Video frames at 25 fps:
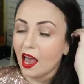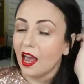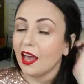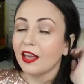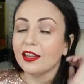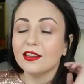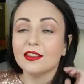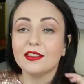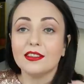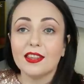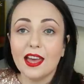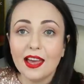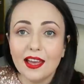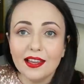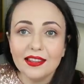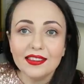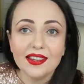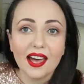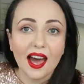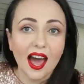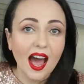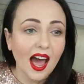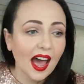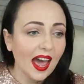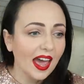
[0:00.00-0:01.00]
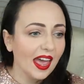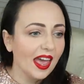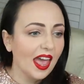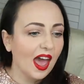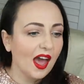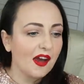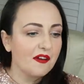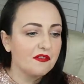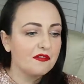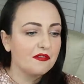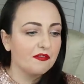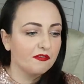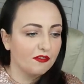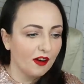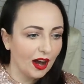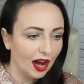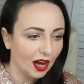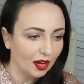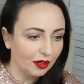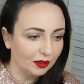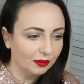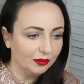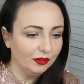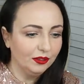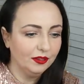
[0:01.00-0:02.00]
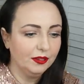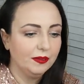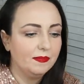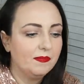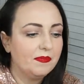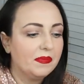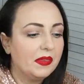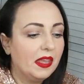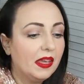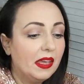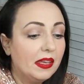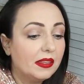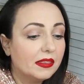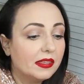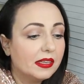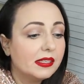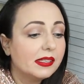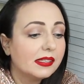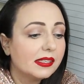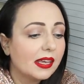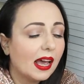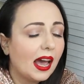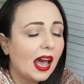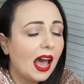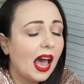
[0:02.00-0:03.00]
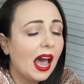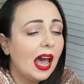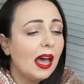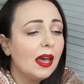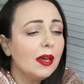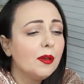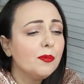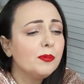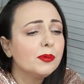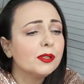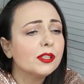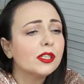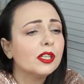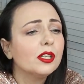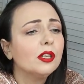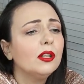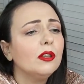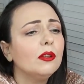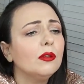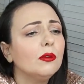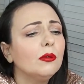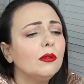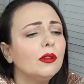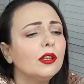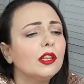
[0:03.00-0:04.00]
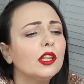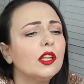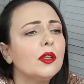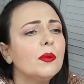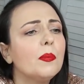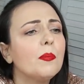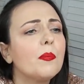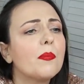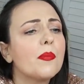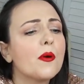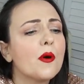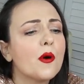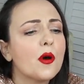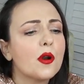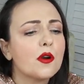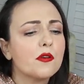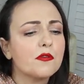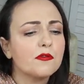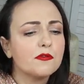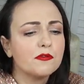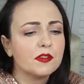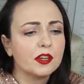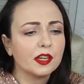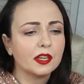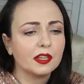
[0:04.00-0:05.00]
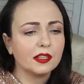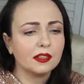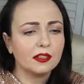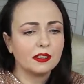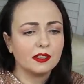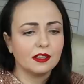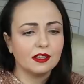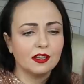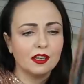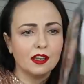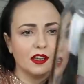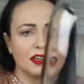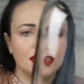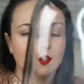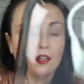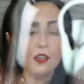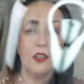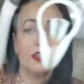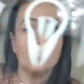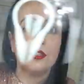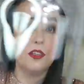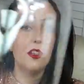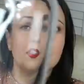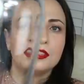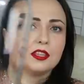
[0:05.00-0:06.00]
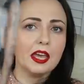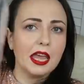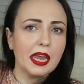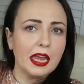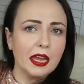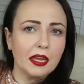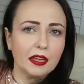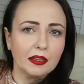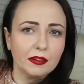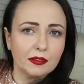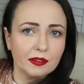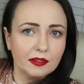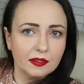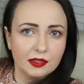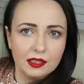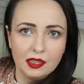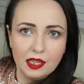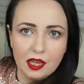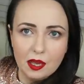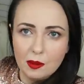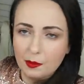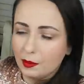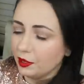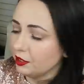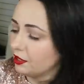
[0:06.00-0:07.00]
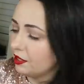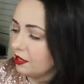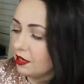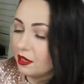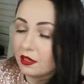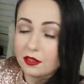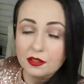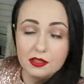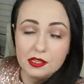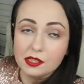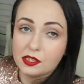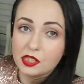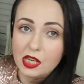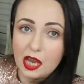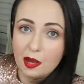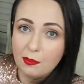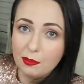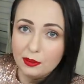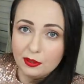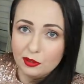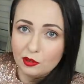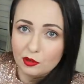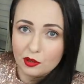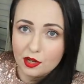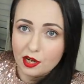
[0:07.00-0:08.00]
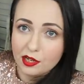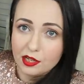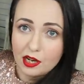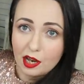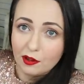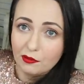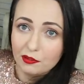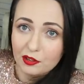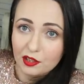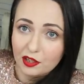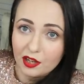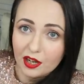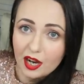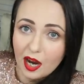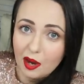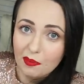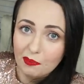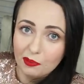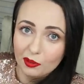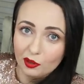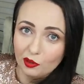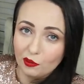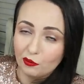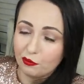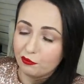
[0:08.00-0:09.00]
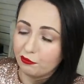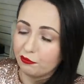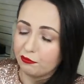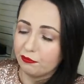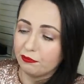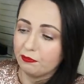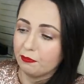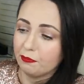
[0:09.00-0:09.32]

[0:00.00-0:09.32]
and then I have found this absolutely perfect thing but really, this happened already after a couple of